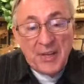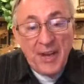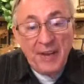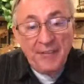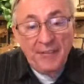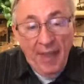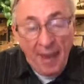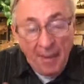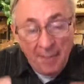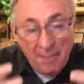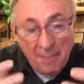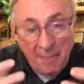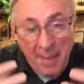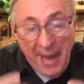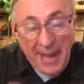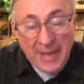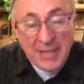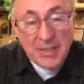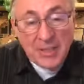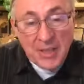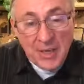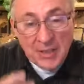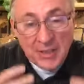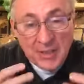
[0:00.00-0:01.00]
that
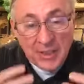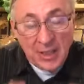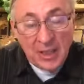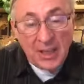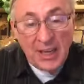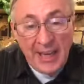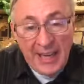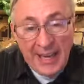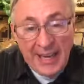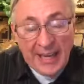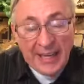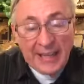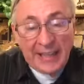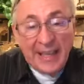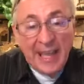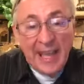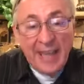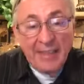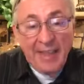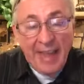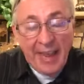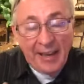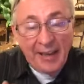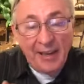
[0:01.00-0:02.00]
makes us clean,
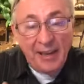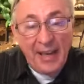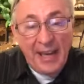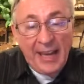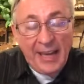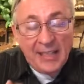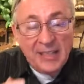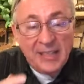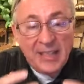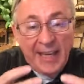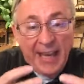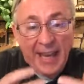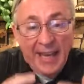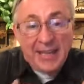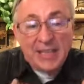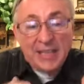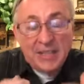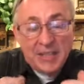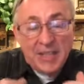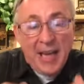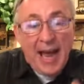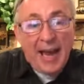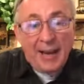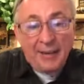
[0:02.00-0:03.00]
that cleans the
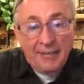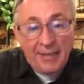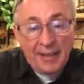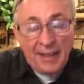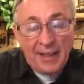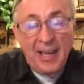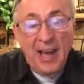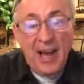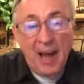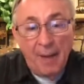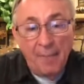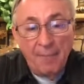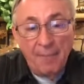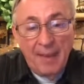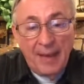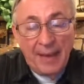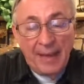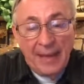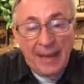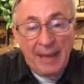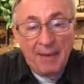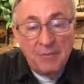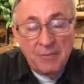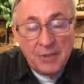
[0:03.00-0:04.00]
inside of the cup, that
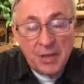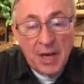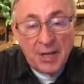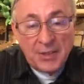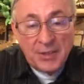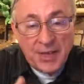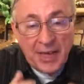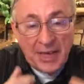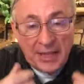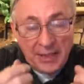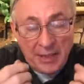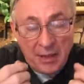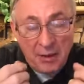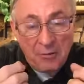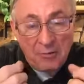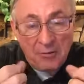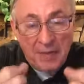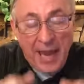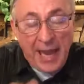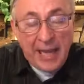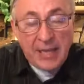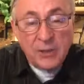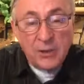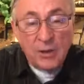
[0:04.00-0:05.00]
gives us a new
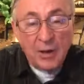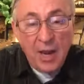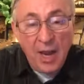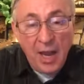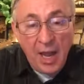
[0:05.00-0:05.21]
nature,